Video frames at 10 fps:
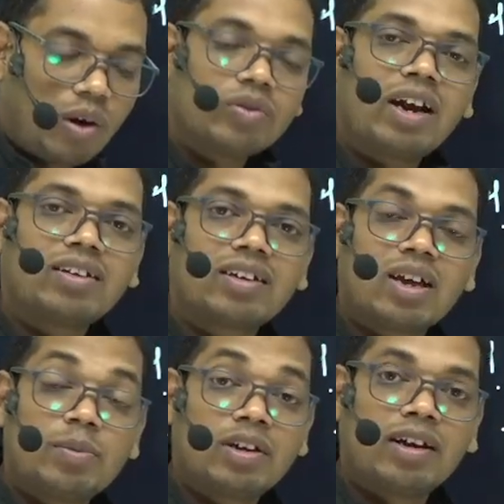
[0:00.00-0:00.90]
that the
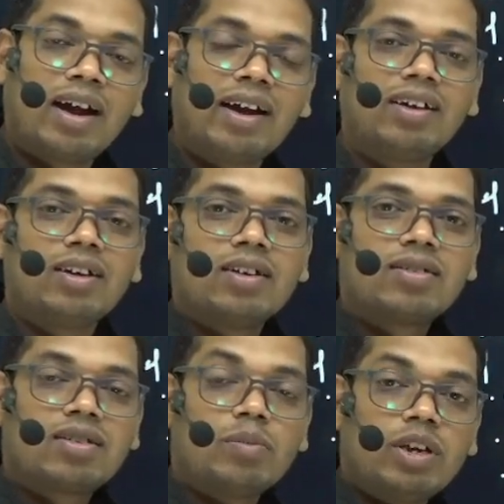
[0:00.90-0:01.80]
chemical had
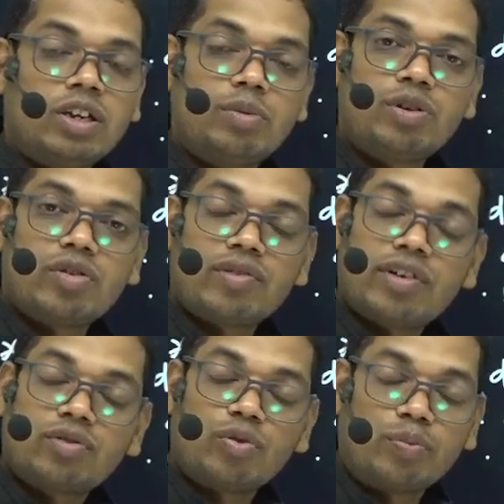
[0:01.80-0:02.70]
some inhibitory
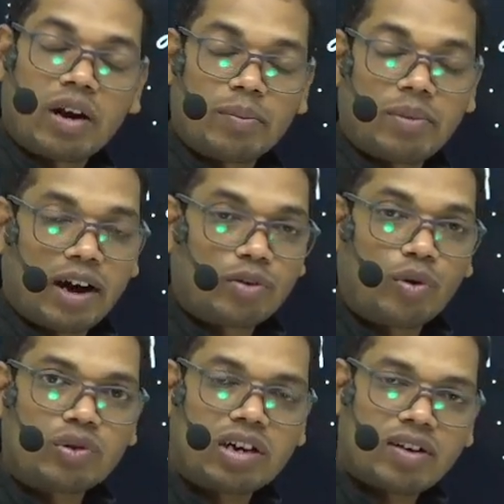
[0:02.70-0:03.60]
effect to plant
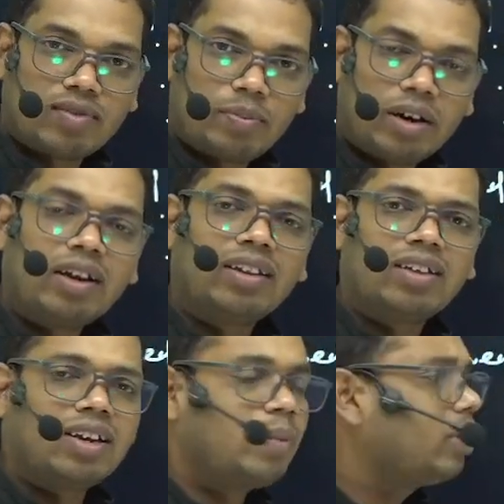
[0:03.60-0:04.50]
growth and development, and they
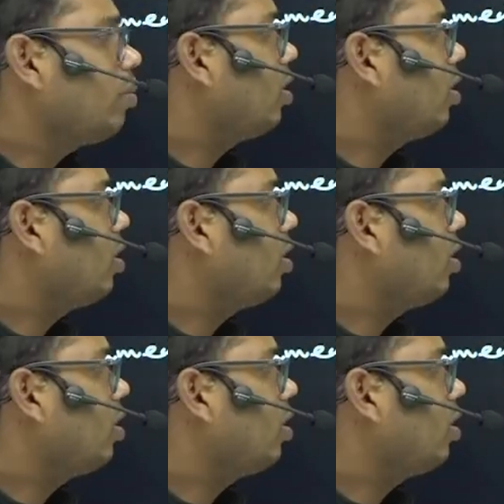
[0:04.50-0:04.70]
named them